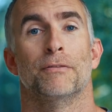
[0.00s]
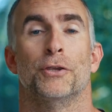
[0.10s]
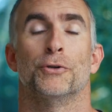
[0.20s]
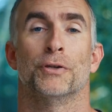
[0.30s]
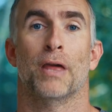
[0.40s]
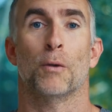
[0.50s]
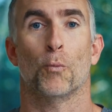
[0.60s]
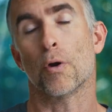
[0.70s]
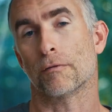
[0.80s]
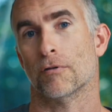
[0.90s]
that you can
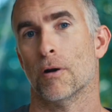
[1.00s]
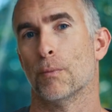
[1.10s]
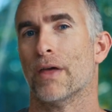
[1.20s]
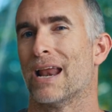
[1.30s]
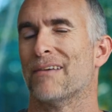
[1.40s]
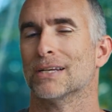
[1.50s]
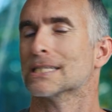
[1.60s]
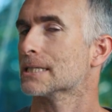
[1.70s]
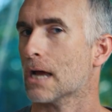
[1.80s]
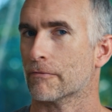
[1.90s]
then work from without having to
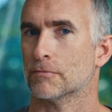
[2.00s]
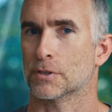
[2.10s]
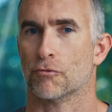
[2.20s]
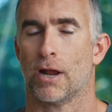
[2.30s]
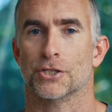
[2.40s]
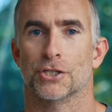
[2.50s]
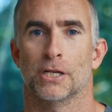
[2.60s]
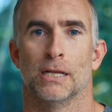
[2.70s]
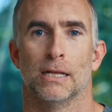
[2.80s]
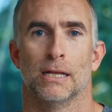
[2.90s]
start from scratch.